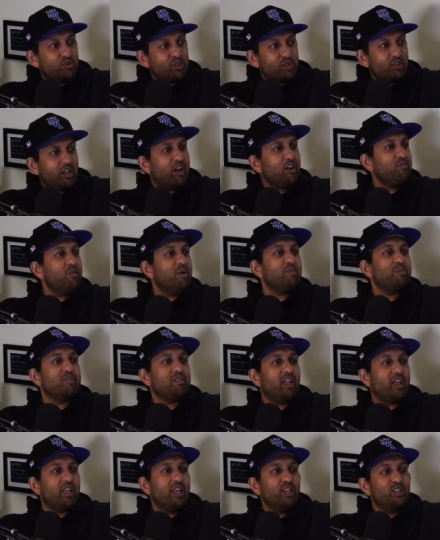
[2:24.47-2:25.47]
I remember
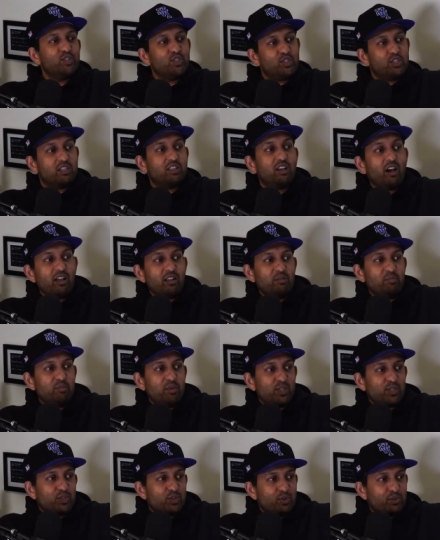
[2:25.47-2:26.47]
like Scud
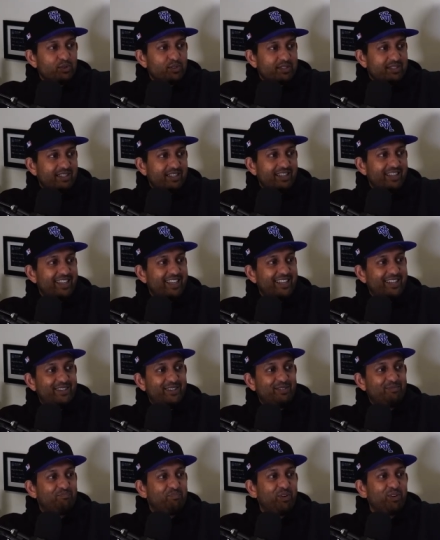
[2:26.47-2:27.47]
missiles yeah. in
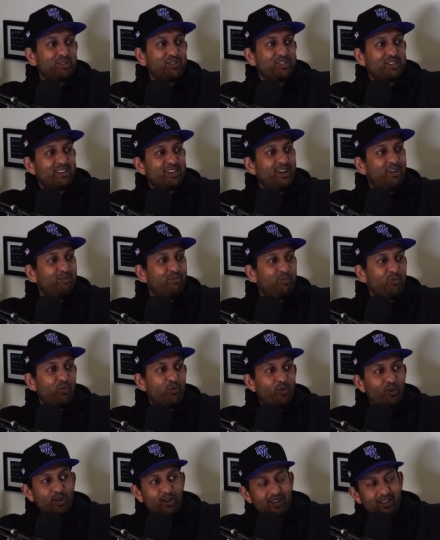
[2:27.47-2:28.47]
Persian Gulf
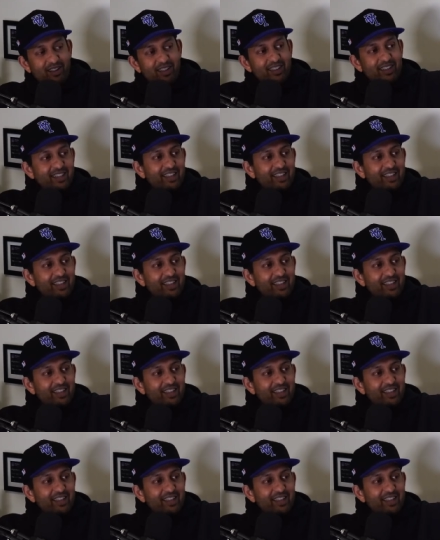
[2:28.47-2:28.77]
War, yeah.